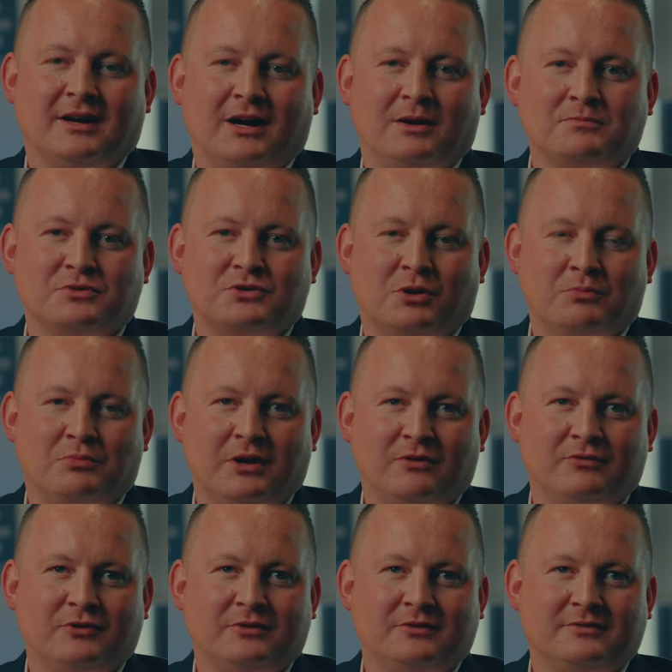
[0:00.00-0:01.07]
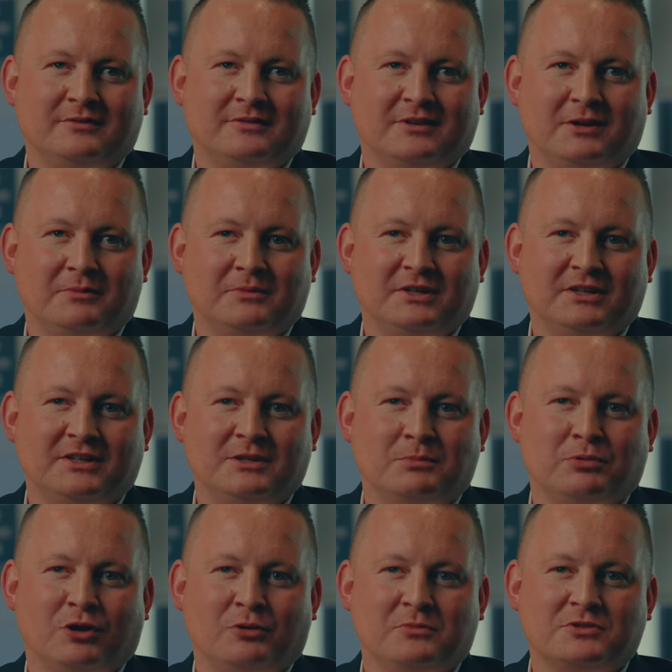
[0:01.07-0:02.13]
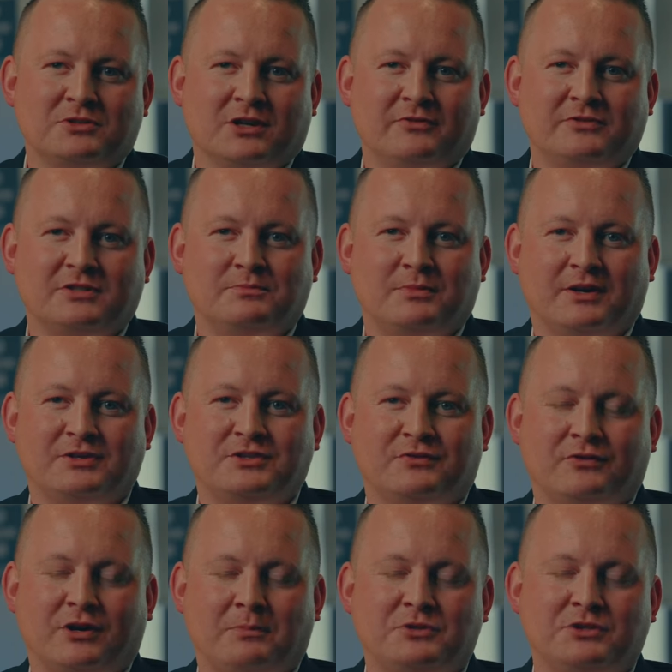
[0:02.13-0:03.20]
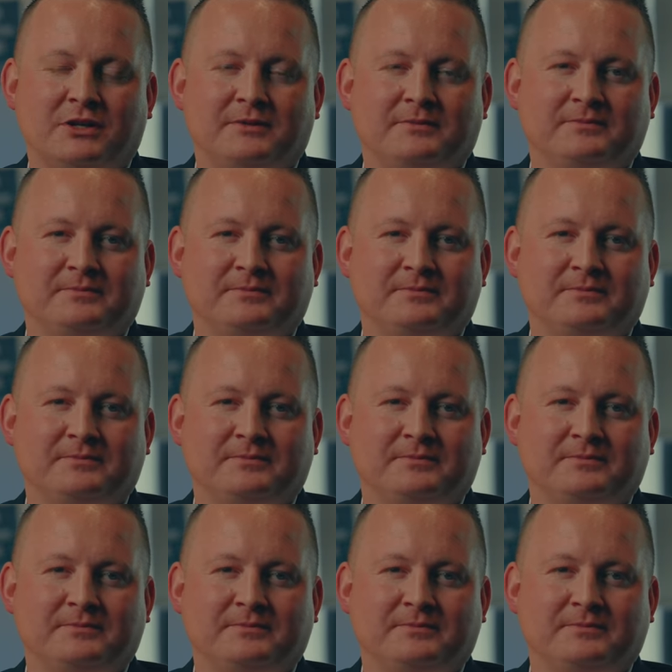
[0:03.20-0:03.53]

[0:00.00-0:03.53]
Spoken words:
I'm Tom Proudfoot. I'm the Deployment Services Manager for Apogee.